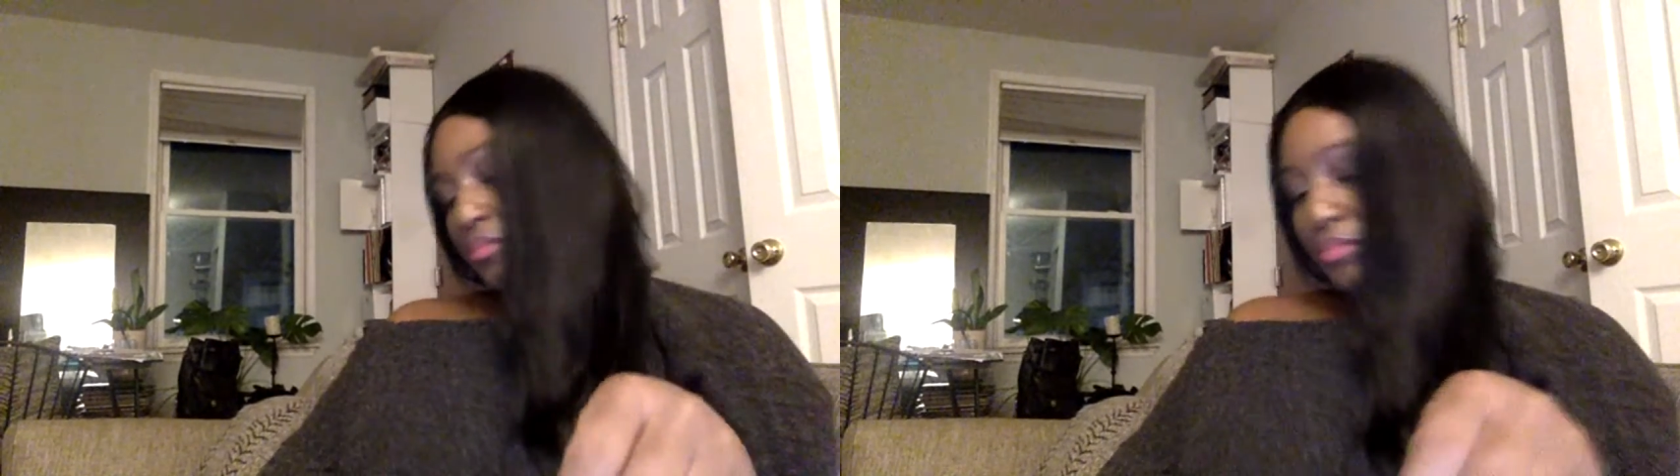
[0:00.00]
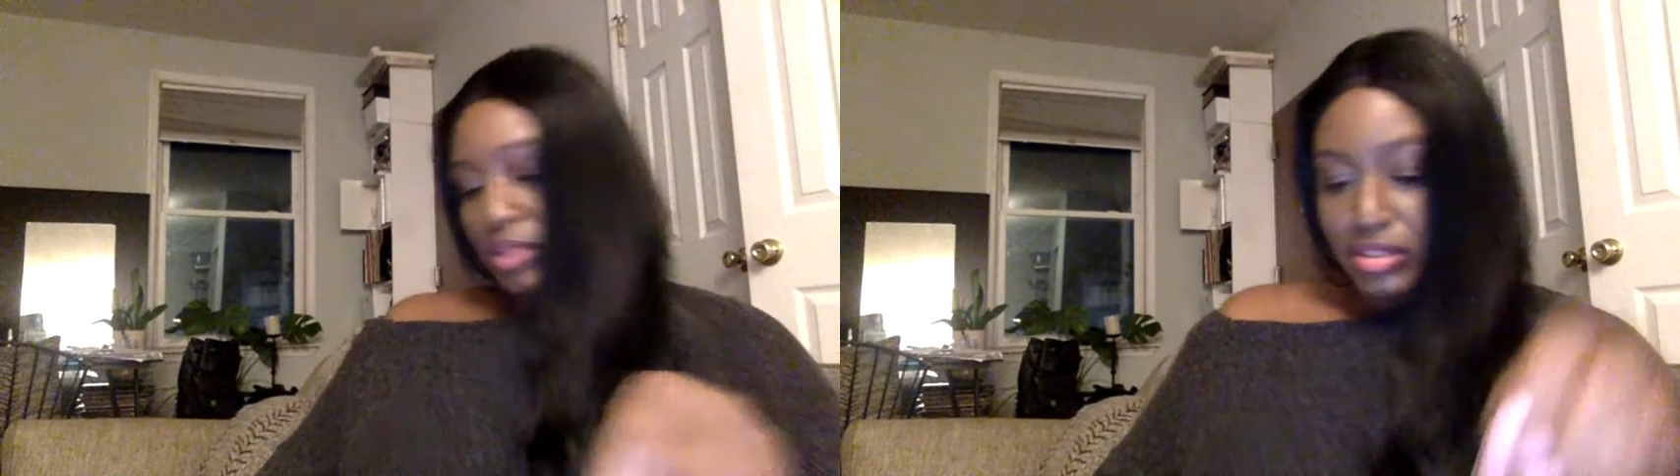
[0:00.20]

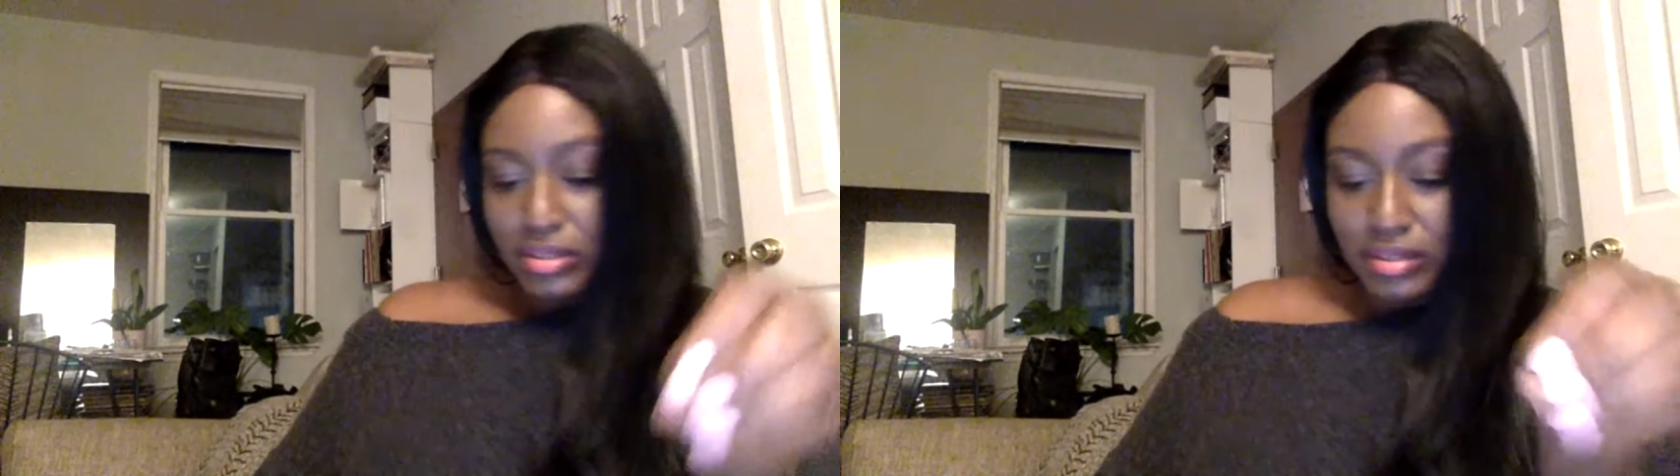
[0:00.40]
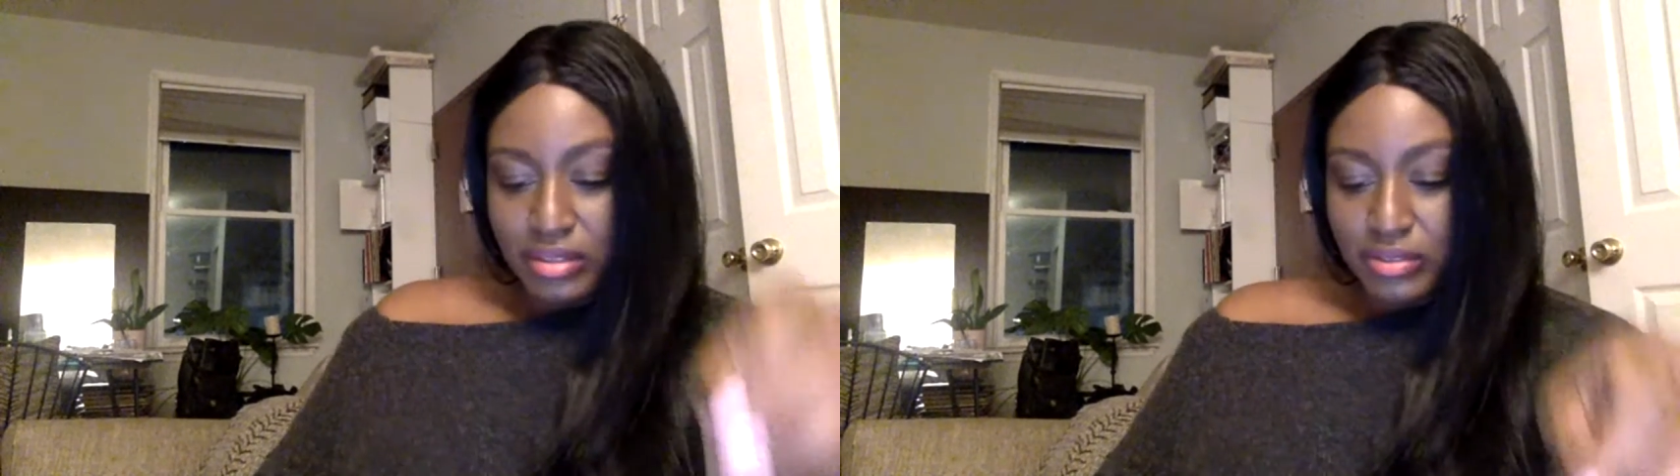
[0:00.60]

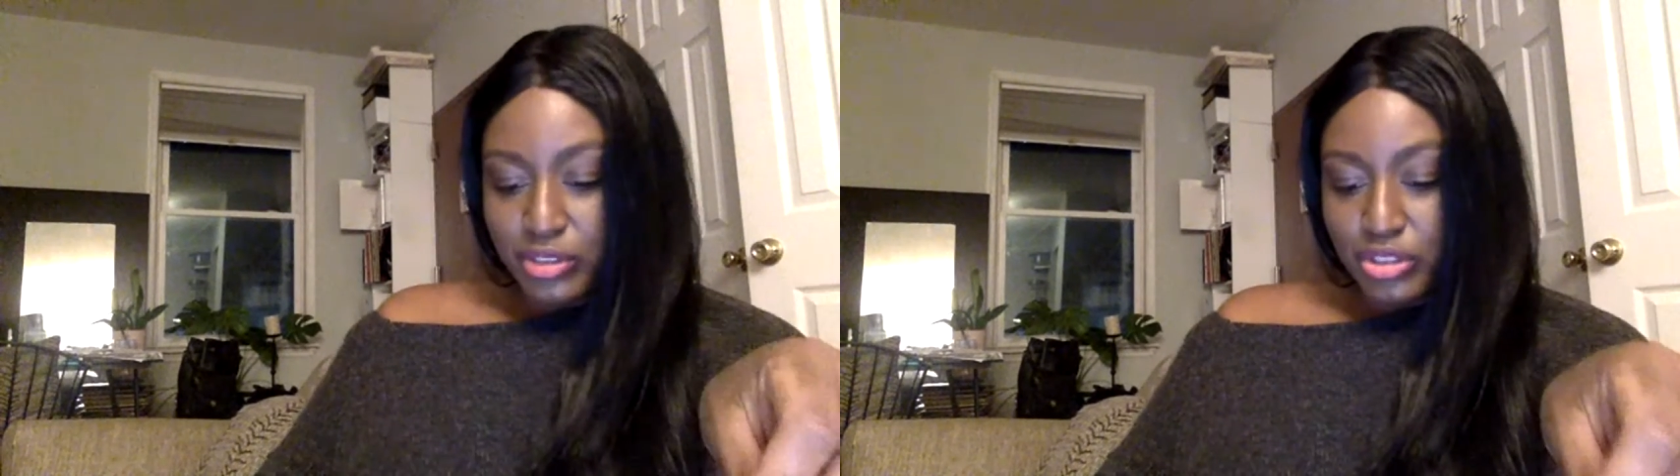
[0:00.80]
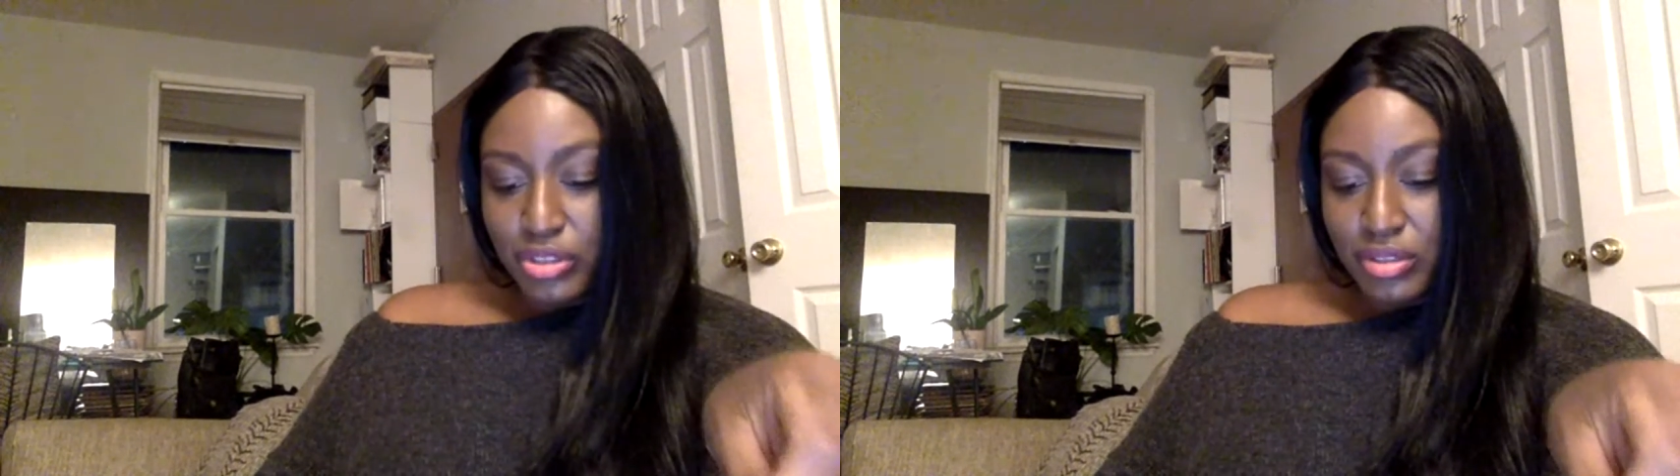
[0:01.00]
basically
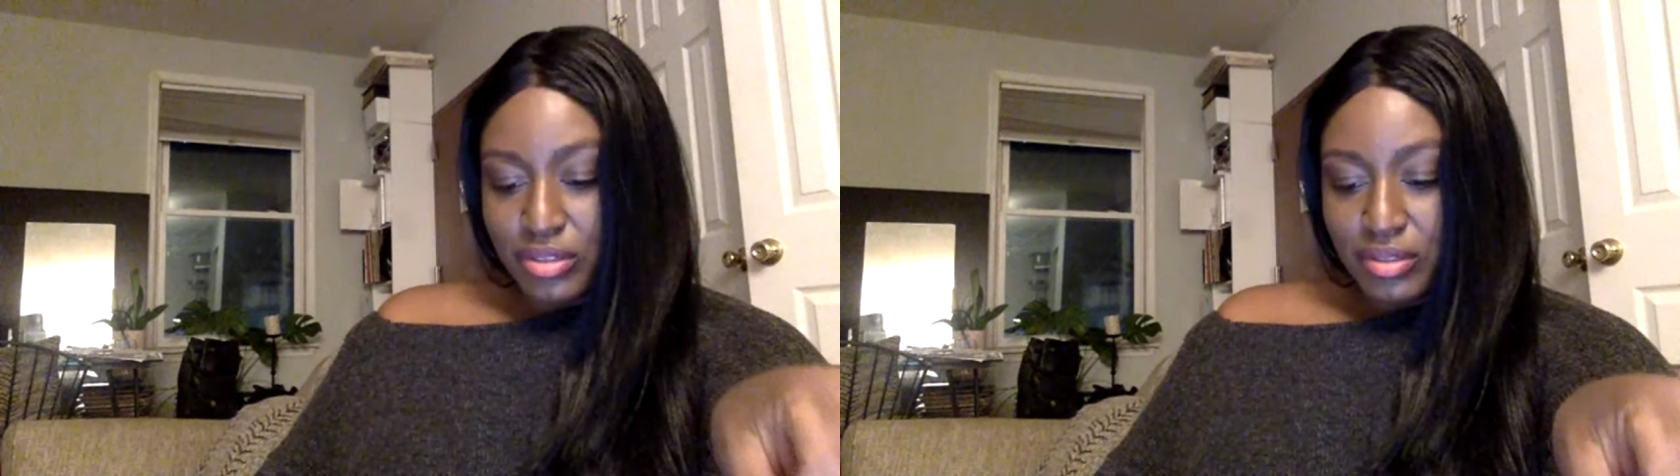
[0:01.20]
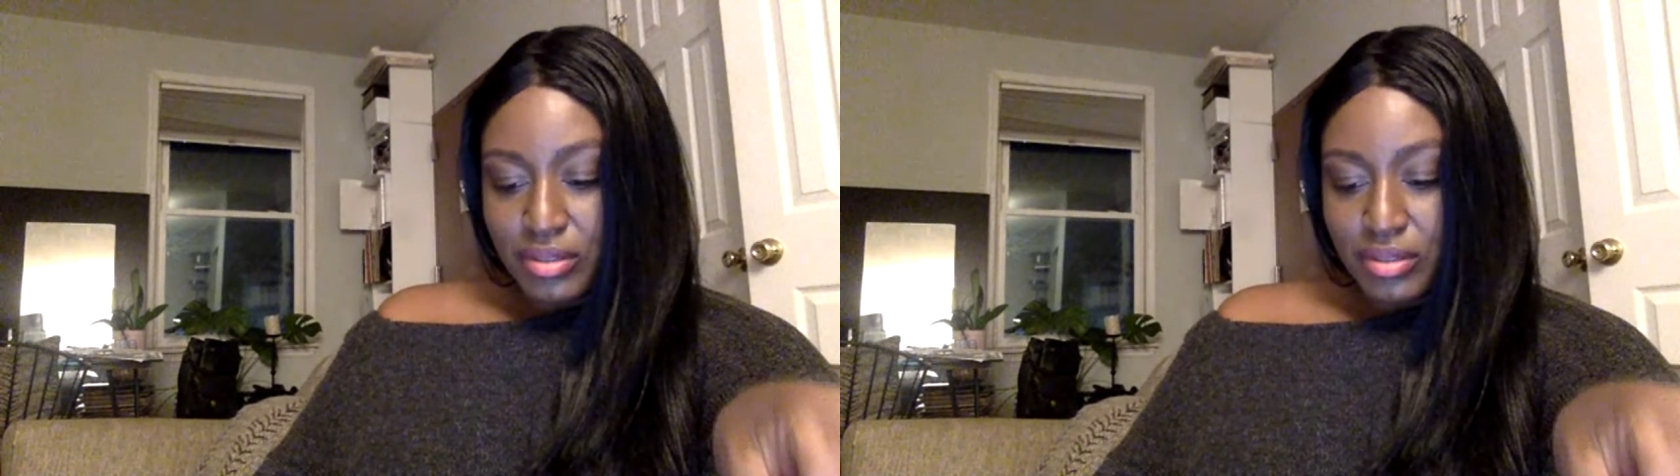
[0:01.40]
deficient,